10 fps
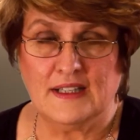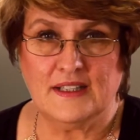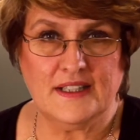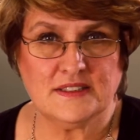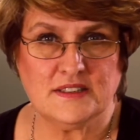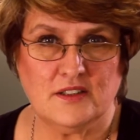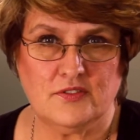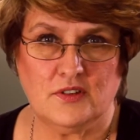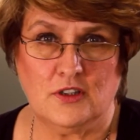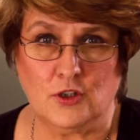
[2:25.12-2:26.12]
Let's
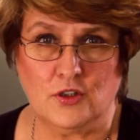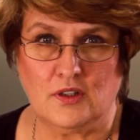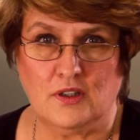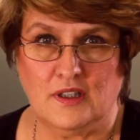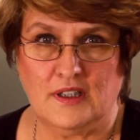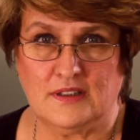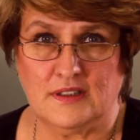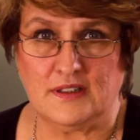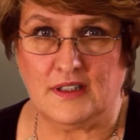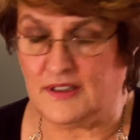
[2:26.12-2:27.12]
have a look at
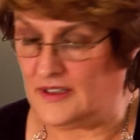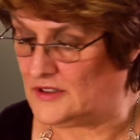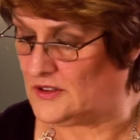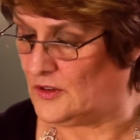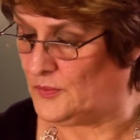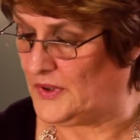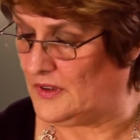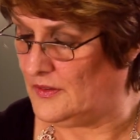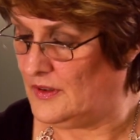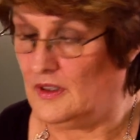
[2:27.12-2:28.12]
another
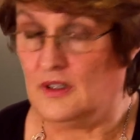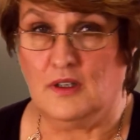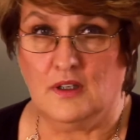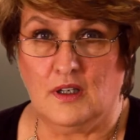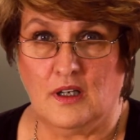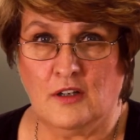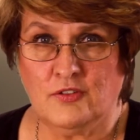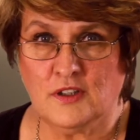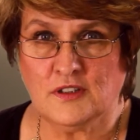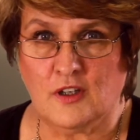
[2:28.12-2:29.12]
example.
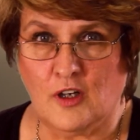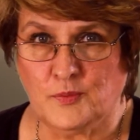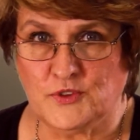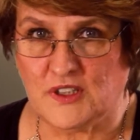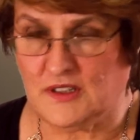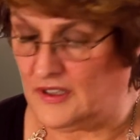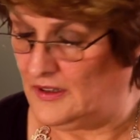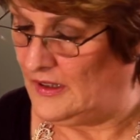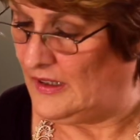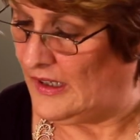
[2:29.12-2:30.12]
I've got an object
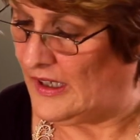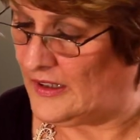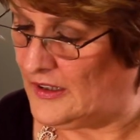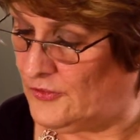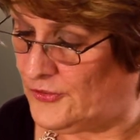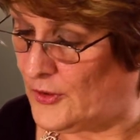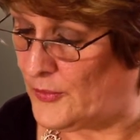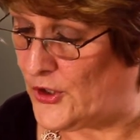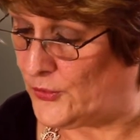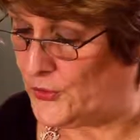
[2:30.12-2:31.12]
hanging from the